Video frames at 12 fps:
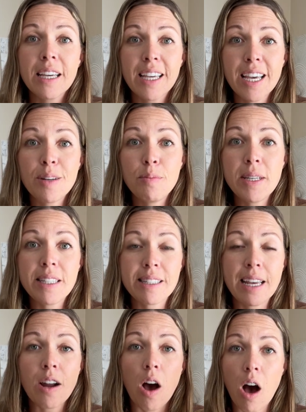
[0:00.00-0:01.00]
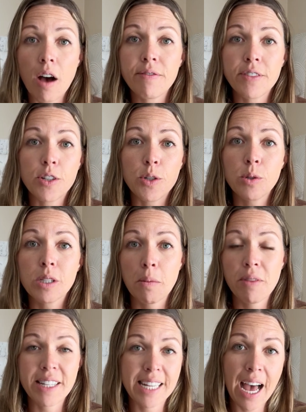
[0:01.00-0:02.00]
can be sent off to do some
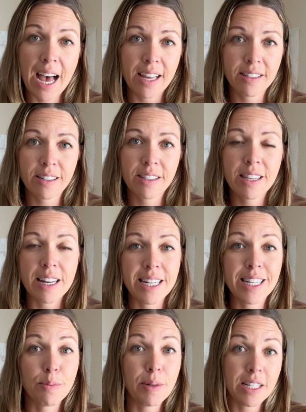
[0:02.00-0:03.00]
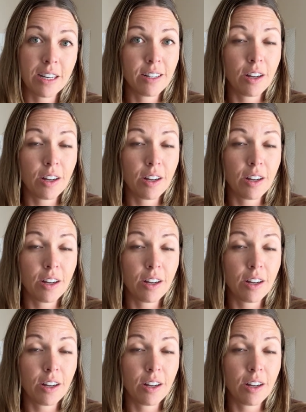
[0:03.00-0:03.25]
of the tasks that need to be done